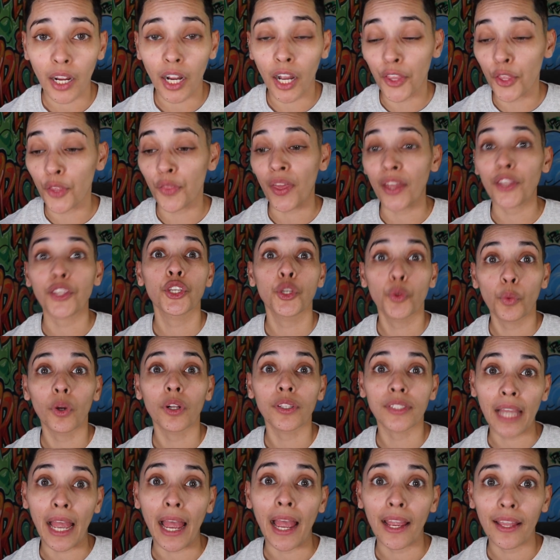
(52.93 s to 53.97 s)
Other than you
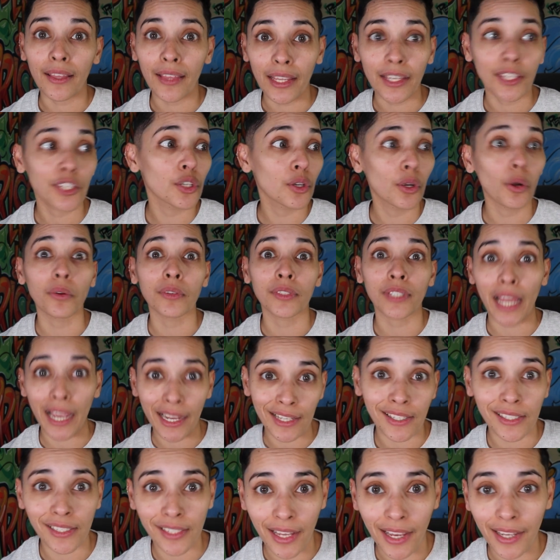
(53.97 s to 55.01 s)
will die, like you're gonna die
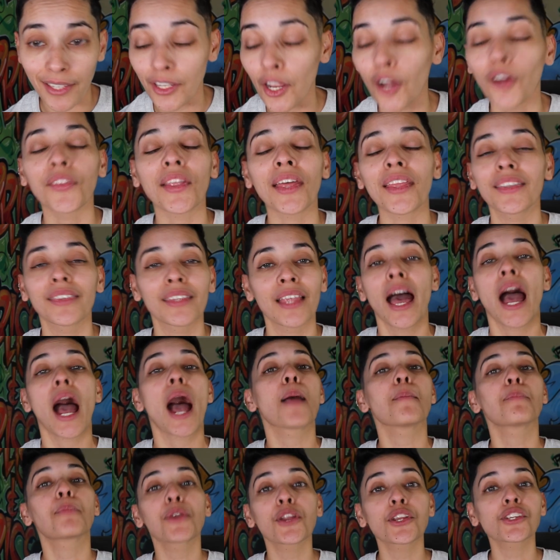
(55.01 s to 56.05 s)
today. No, that
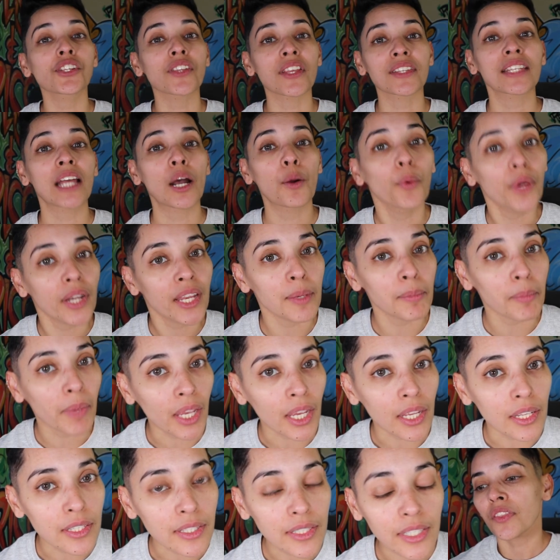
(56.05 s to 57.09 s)
I'm pretty sure that's not what he
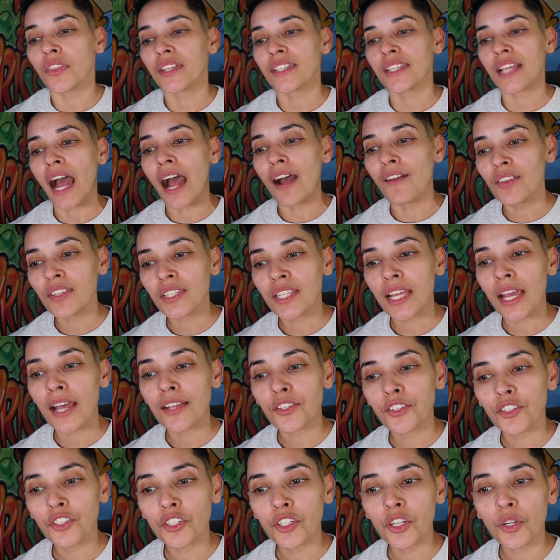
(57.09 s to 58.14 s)
means. This obviously
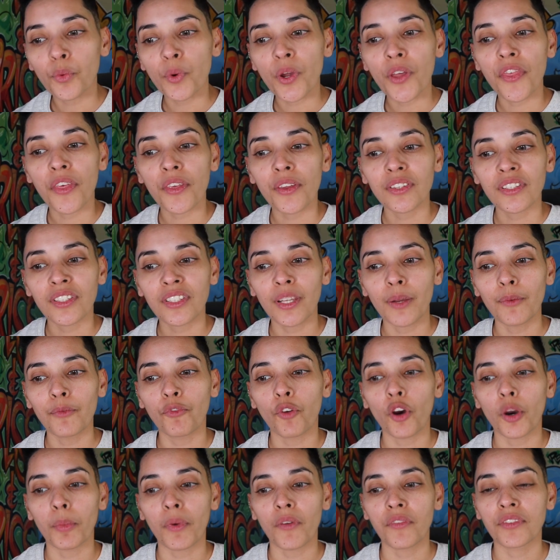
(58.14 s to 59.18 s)
has to deal with some
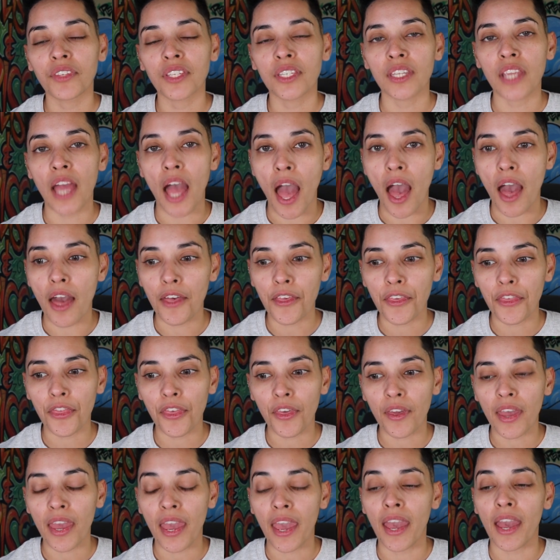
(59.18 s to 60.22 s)
form of death
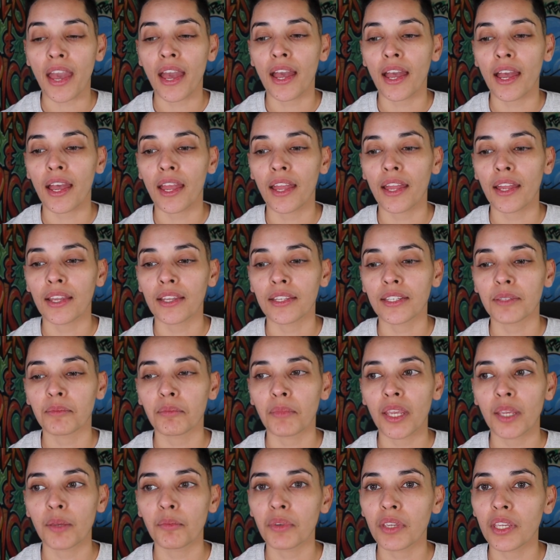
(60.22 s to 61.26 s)
and
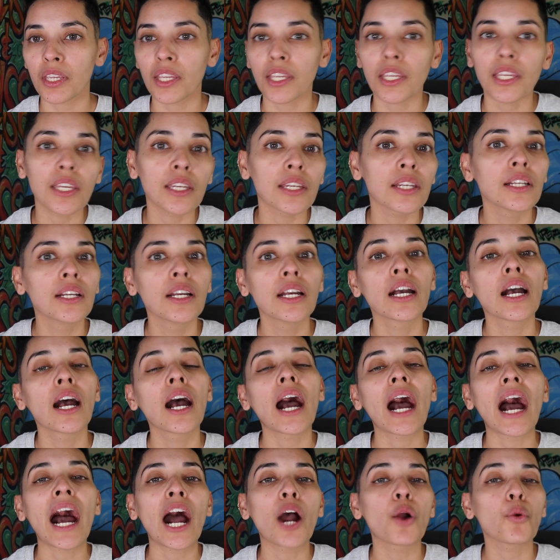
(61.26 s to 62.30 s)
maybe
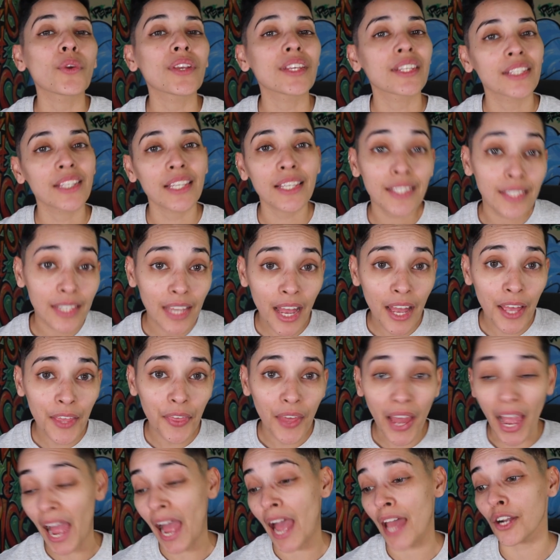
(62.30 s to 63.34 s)
how we see
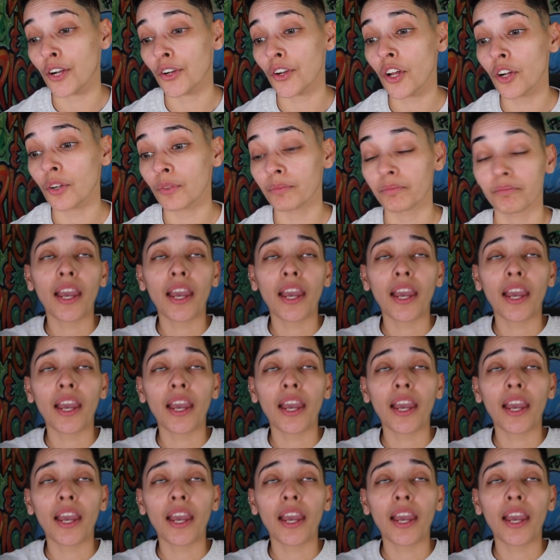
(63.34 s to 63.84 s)
death. I don't know.